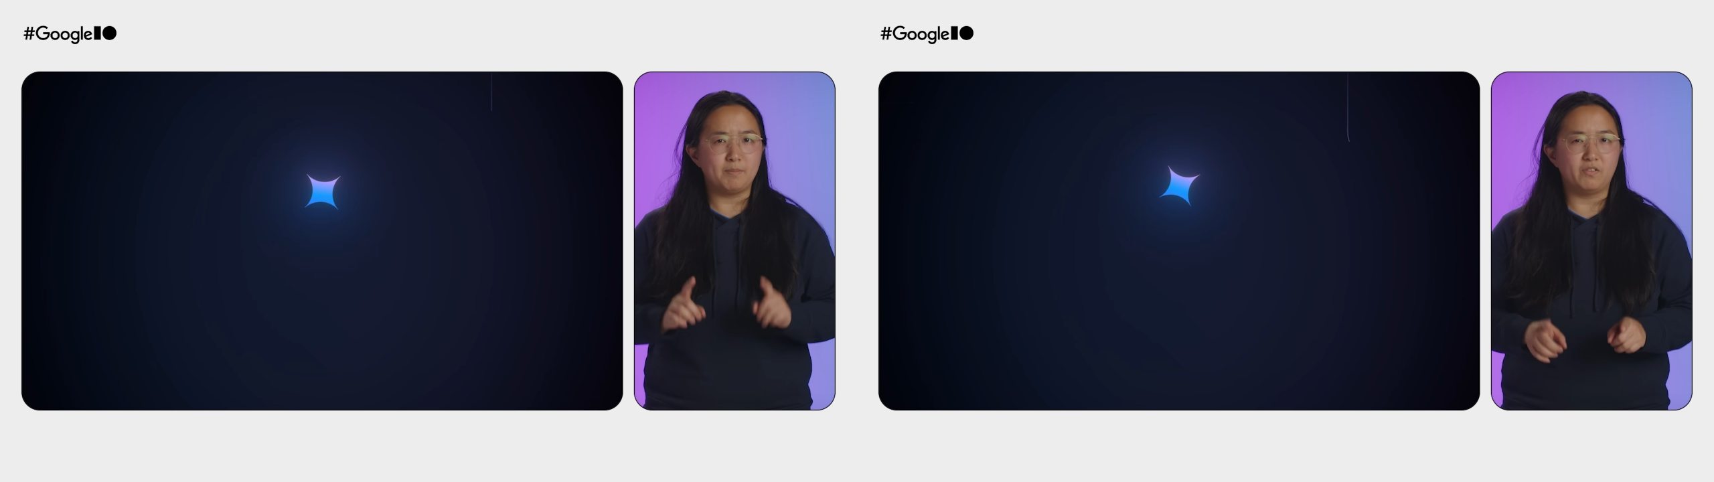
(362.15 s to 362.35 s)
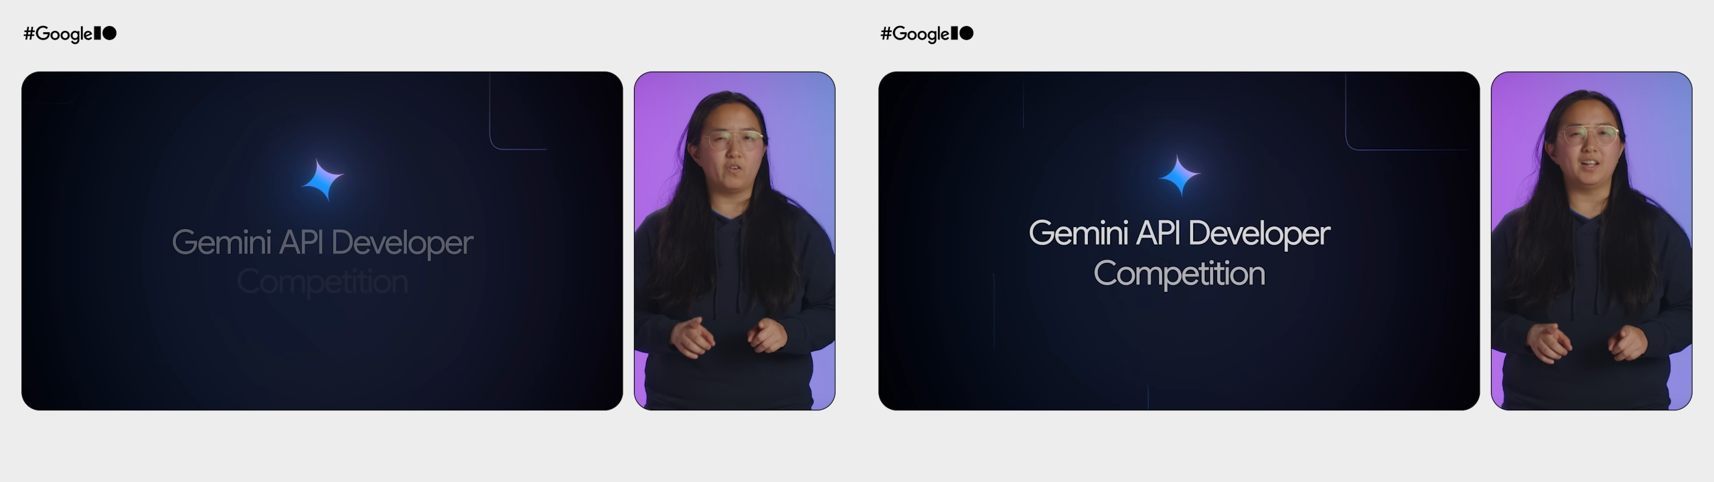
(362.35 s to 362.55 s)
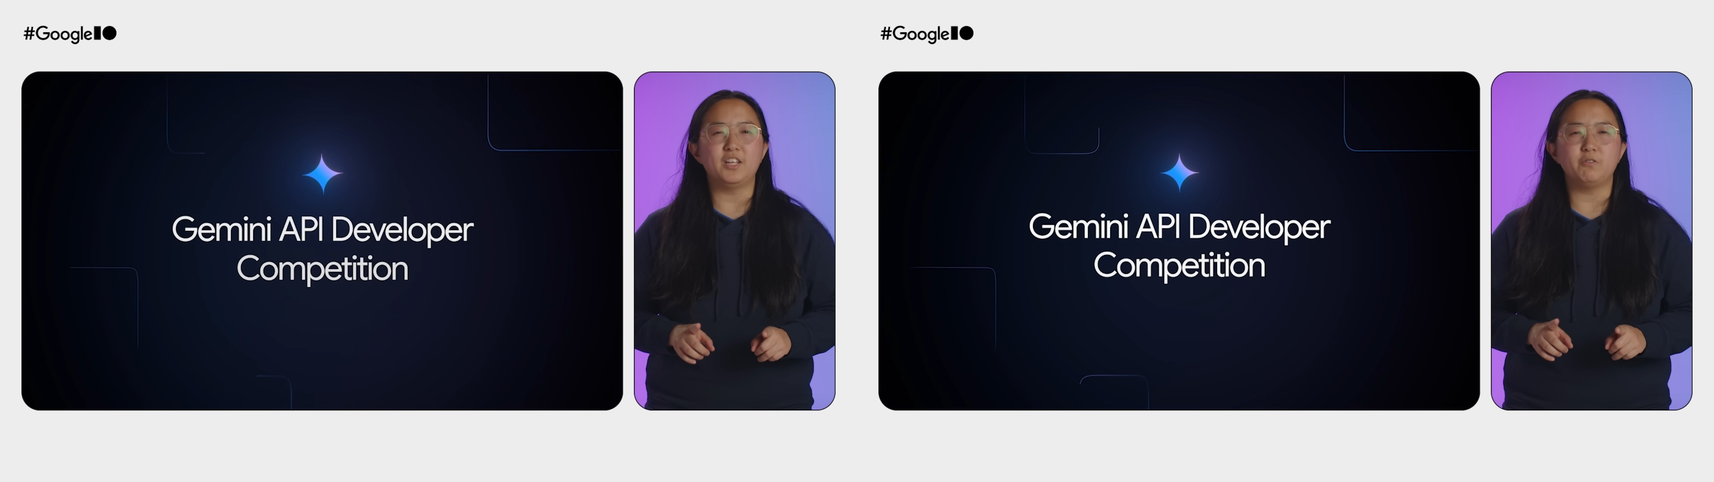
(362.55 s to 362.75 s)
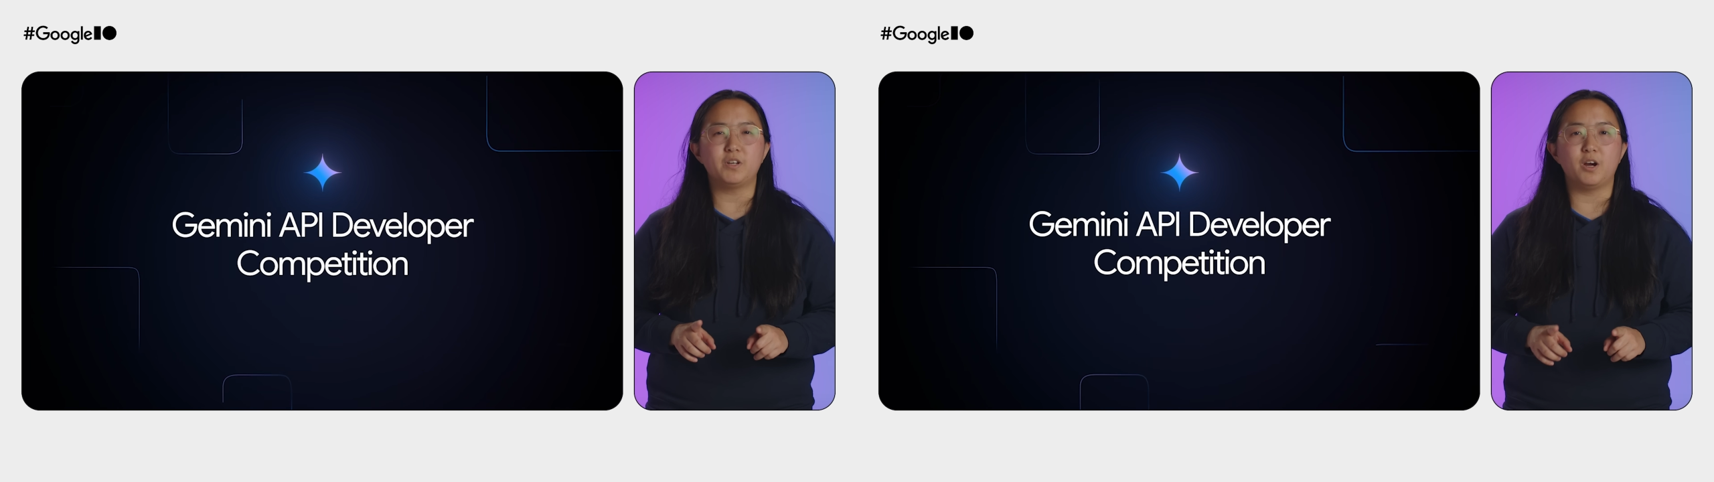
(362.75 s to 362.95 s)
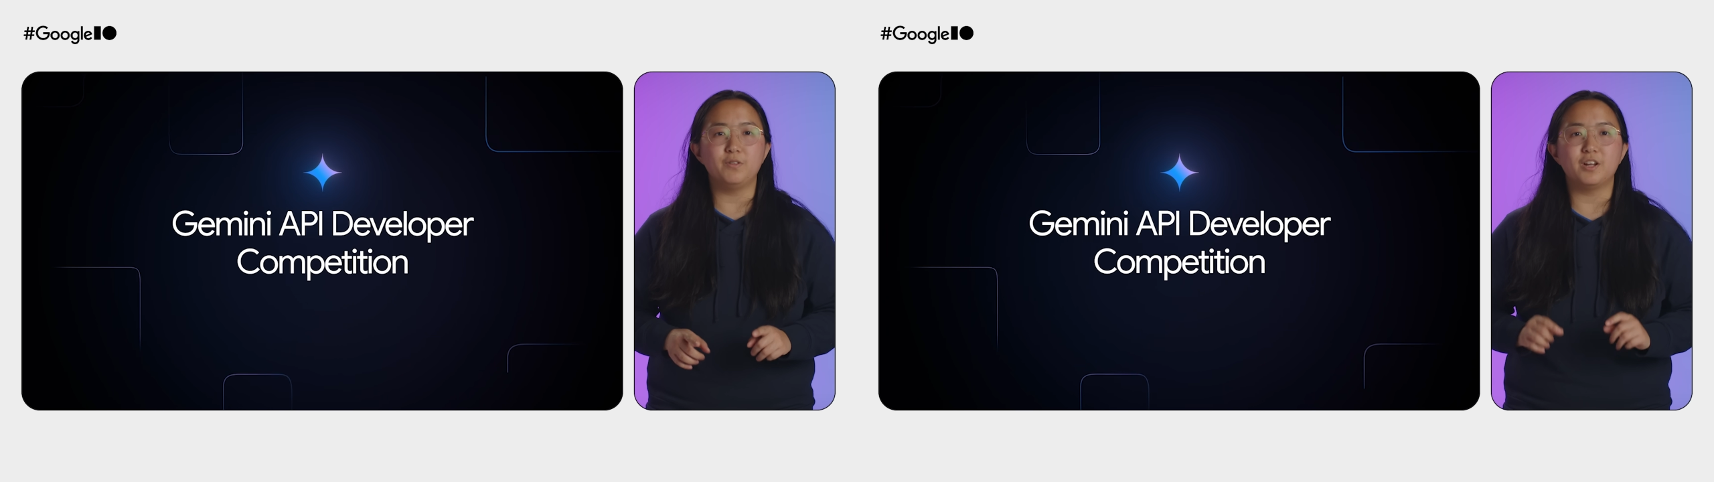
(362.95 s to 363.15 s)
And before I let you
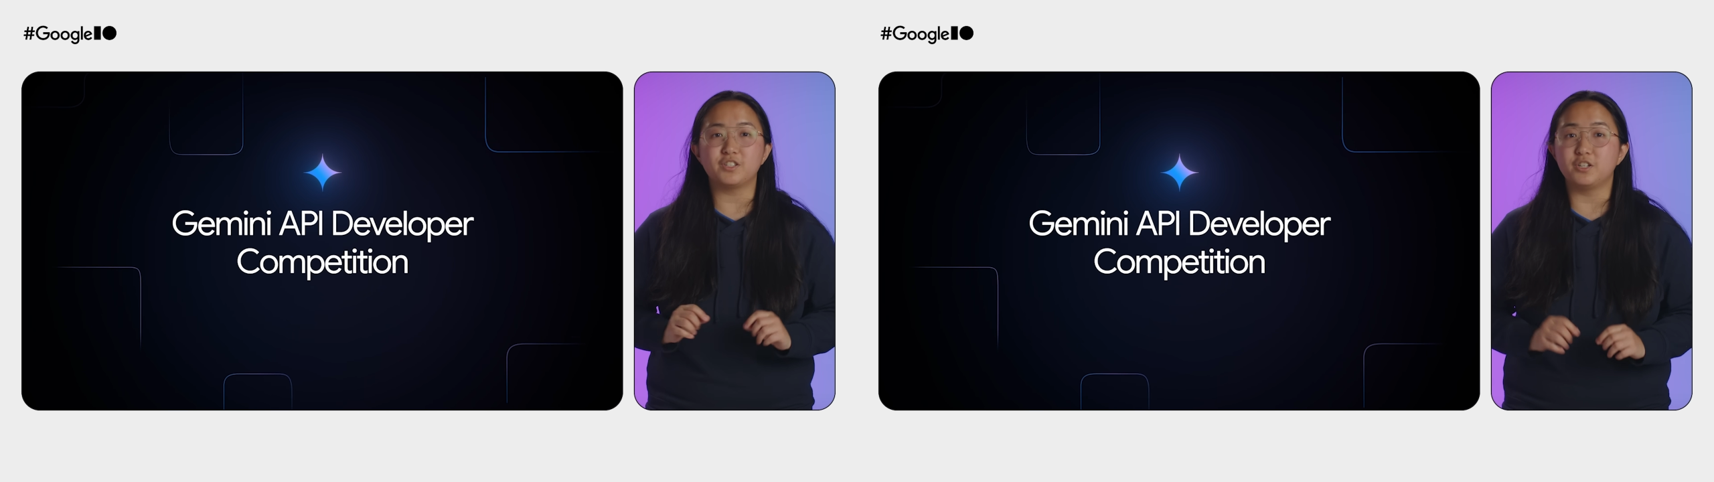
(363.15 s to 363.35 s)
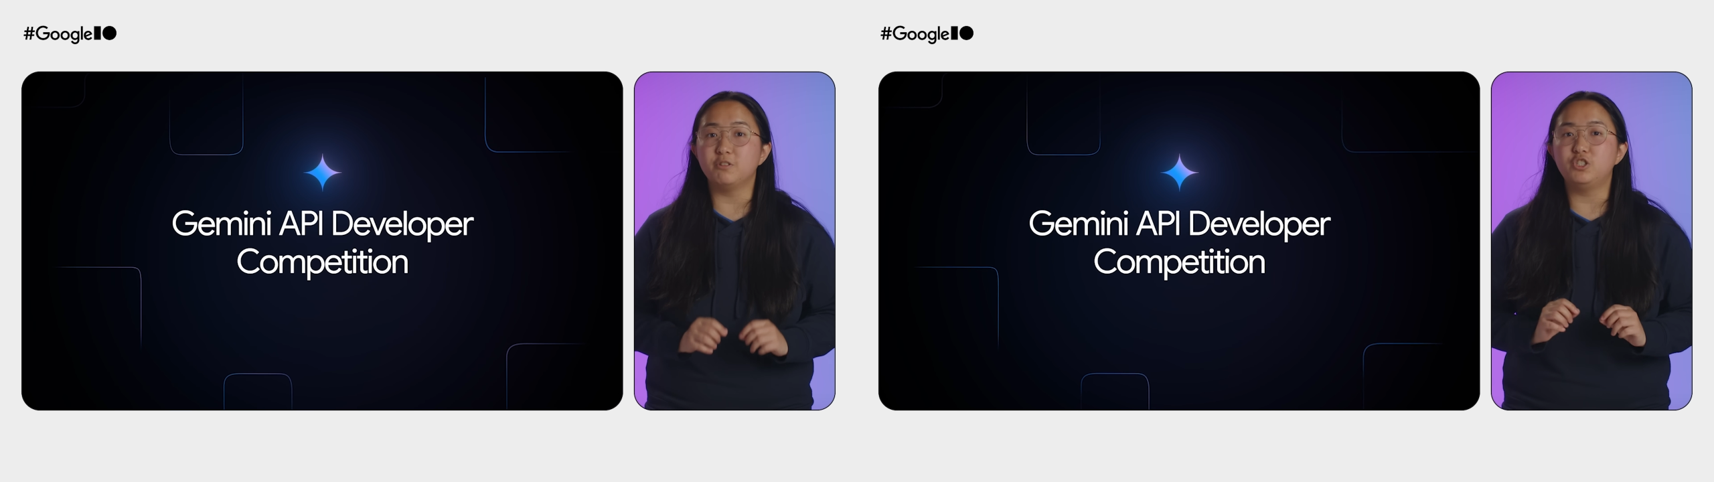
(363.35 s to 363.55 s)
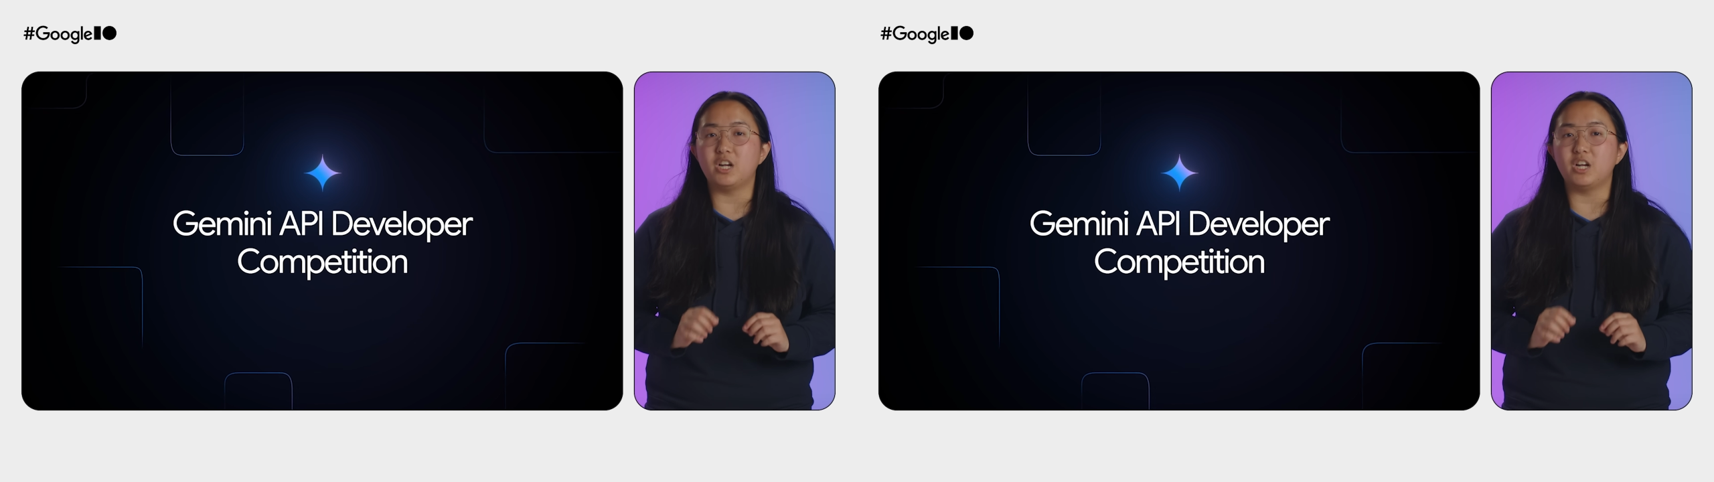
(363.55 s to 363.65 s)
go, there's a new